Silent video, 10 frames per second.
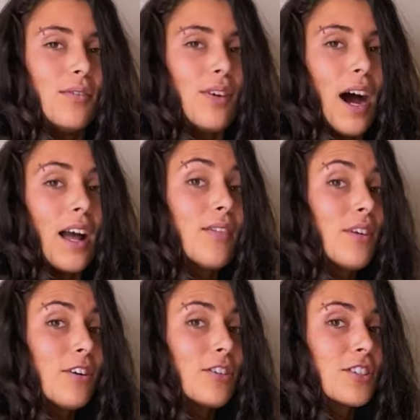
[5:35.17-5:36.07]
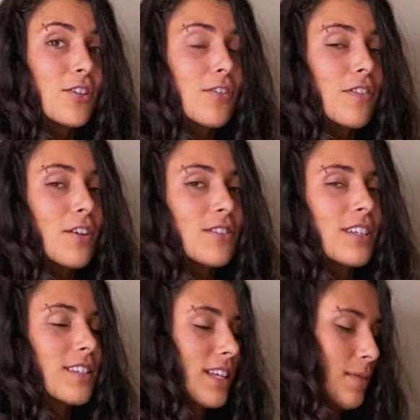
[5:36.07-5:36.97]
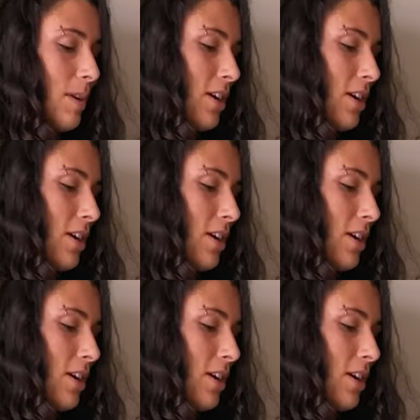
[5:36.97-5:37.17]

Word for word: 5 or so of those, because let's be